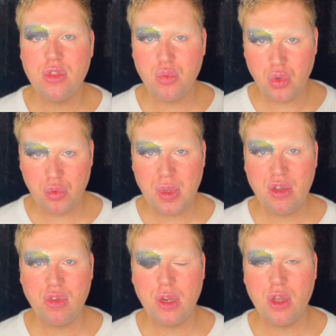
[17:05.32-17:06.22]
there will be a
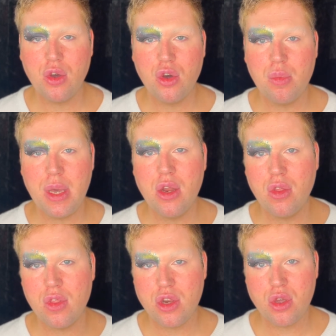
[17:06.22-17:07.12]
video coming
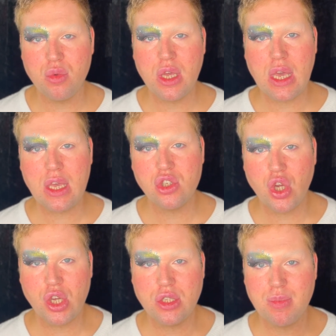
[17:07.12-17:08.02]
on the new Nikkia Joy
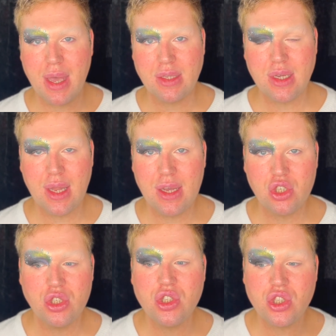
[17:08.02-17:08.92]
Cosmetics
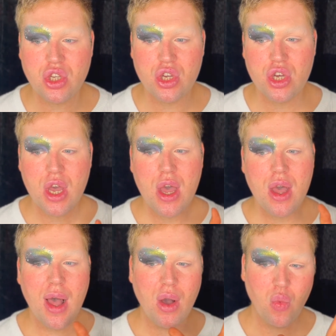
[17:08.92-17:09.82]
collection. So
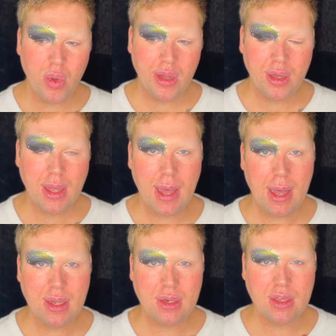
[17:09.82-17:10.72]
I will
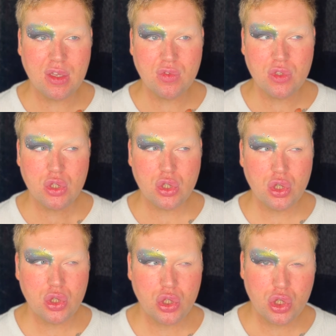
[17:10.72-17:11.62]
kind of
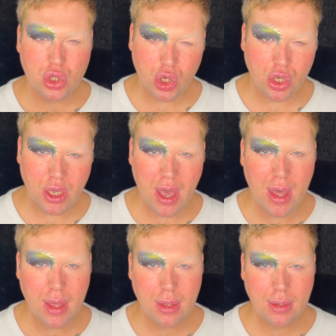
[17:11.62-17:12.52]
show you
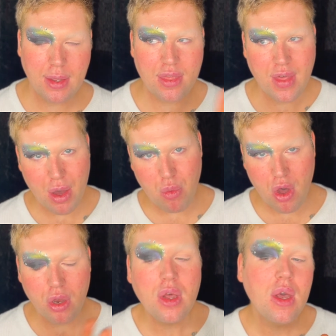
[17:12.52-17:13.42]
in that
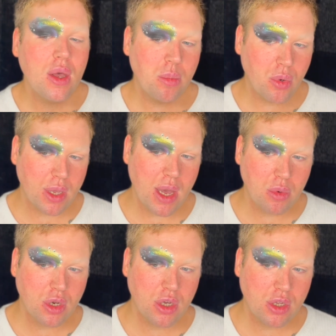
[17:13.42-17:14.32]
one. But yeah, I'm
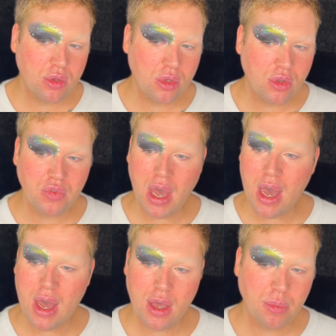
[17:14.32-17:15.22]
gonna go do the other
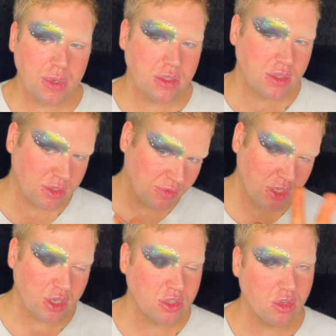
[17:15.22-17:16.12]
eye because this
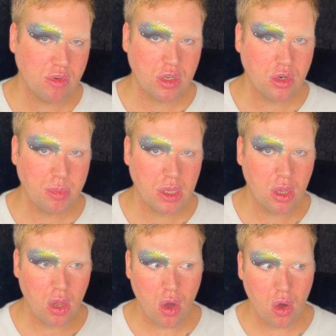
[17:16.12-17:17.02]
video is already gonna be
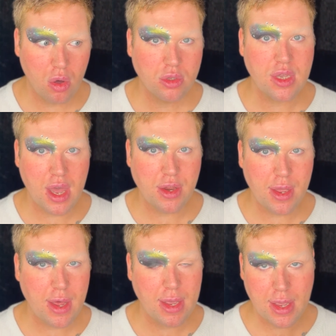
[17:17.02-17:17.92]
long to
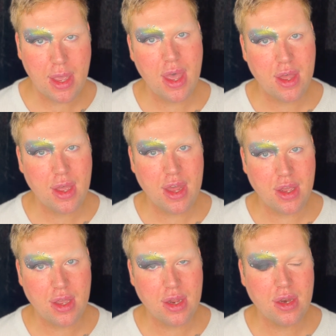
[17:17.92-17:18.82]
edit. I hate
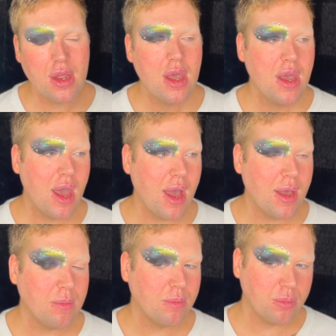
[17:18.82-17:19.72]
editing.
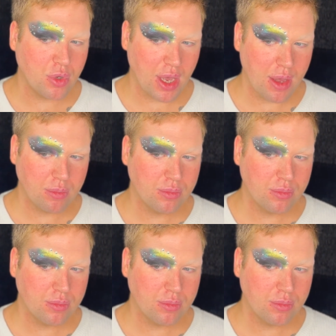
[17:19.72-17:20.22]
But yeah,